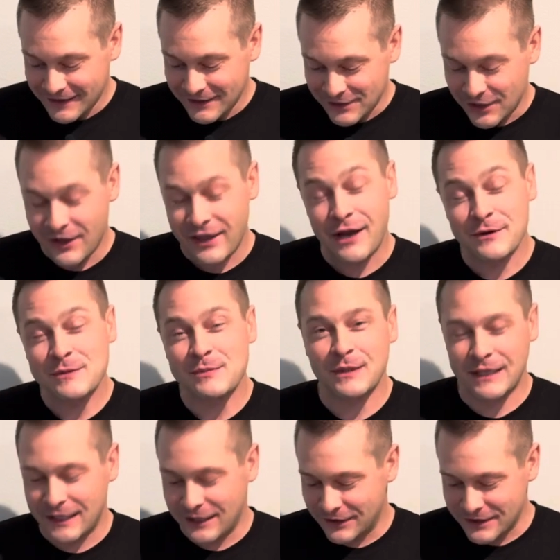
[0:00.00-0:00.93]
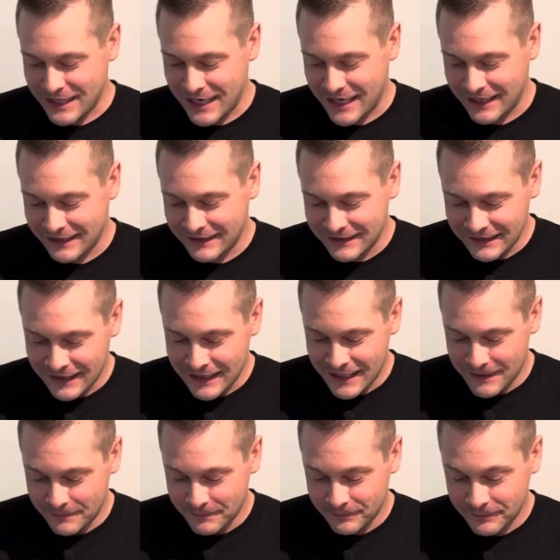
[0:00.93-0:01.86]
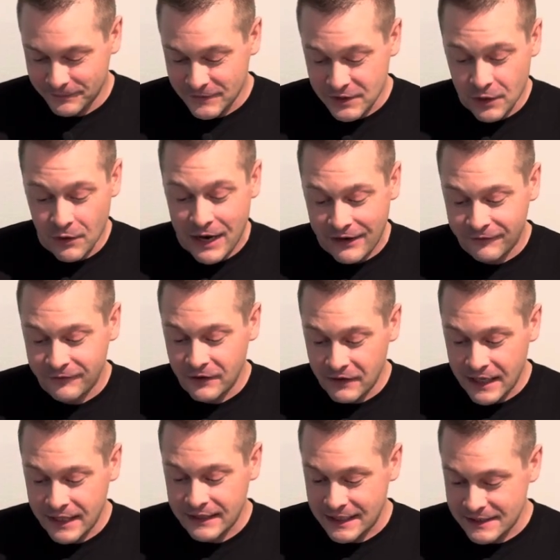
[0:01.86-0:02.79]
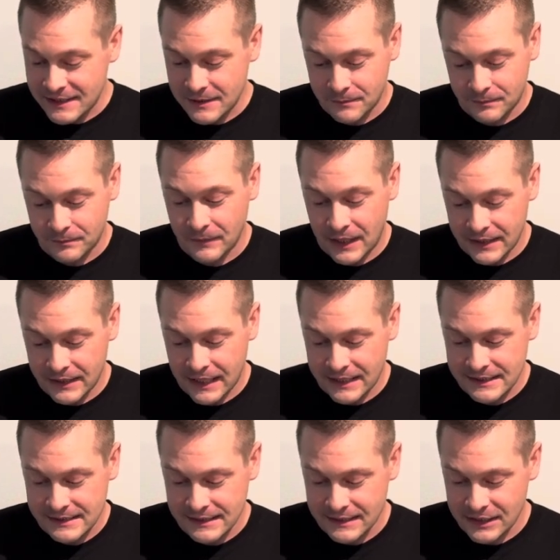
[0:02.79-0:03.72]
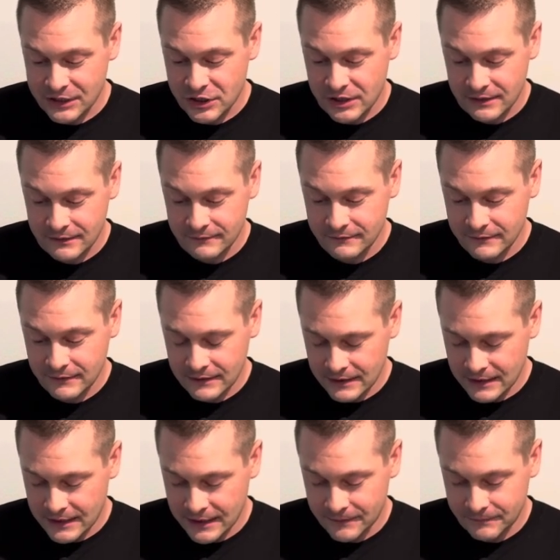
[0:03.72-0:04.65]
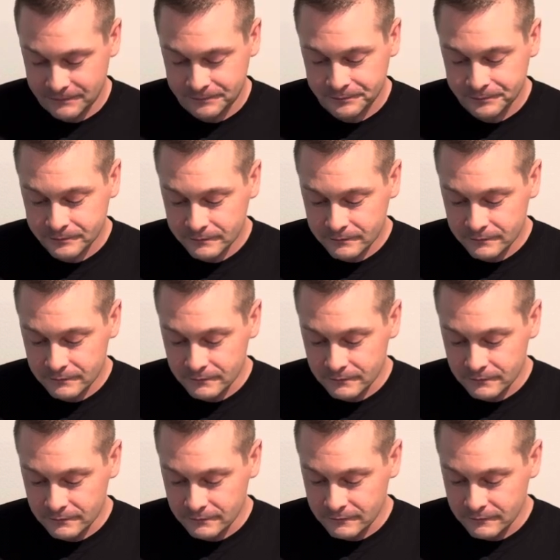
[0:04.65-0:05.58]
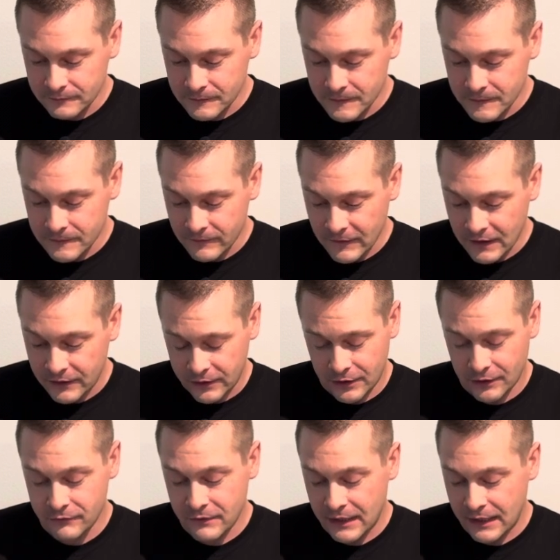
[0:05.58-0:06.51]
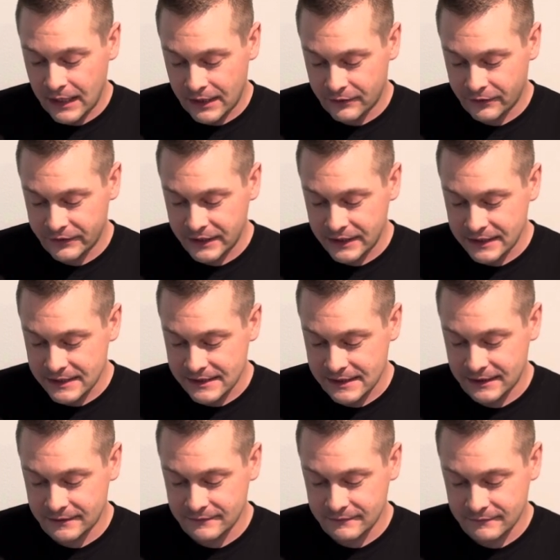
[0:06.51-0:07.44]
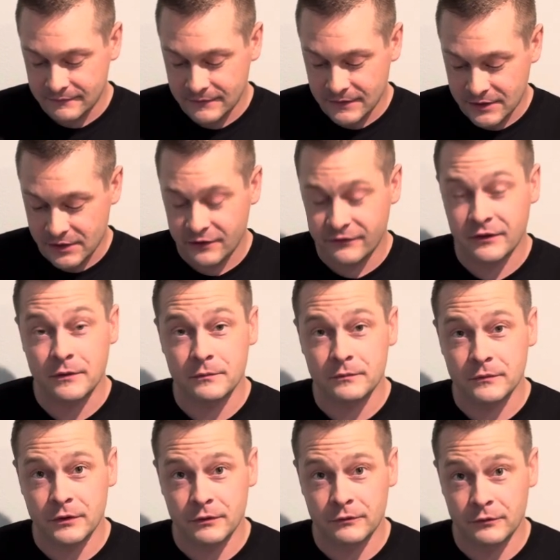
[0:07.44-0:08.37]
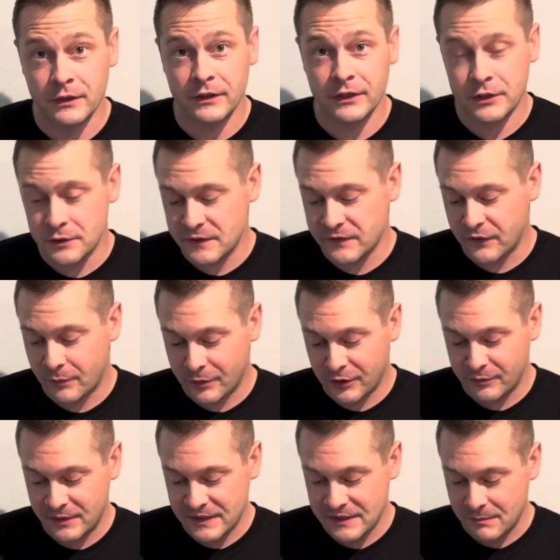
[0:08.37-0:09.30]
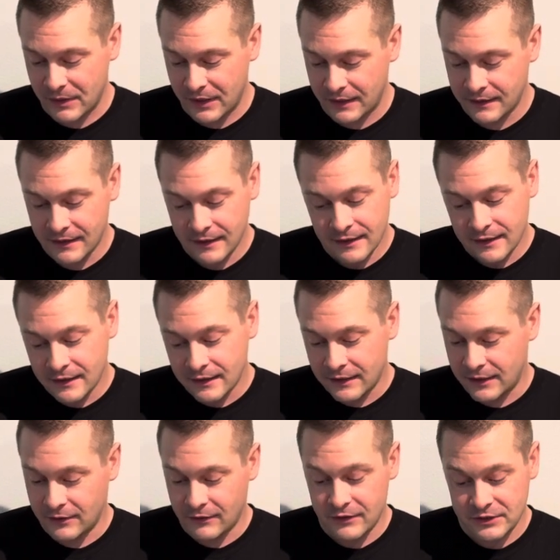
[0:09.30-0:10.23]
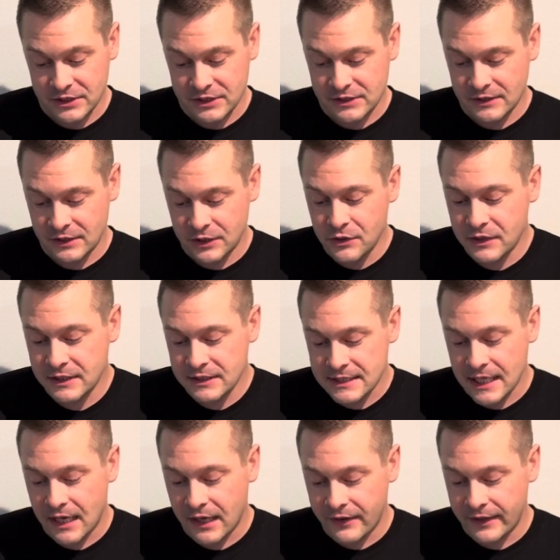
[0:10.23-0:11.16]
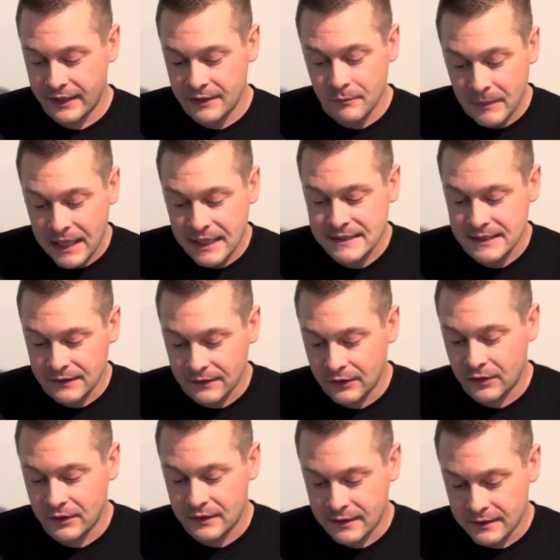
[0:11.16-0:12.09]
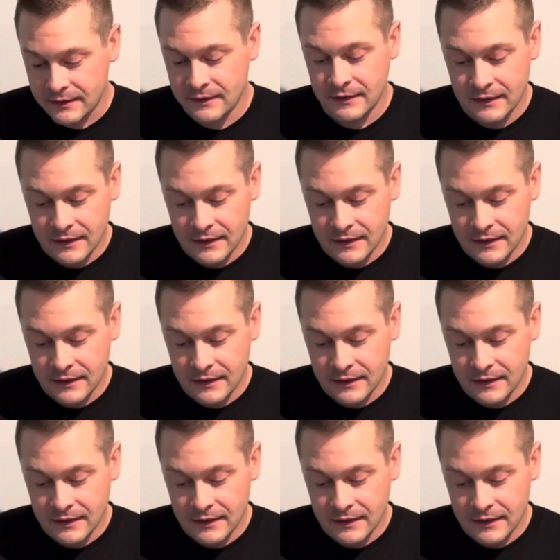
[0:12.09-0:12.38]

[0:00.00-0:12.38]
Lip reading: So that was pretty entertaining. So I feel like that's a nice addition. You know, not only does it serve a really useful purpose, but you know, you can tell it makes it look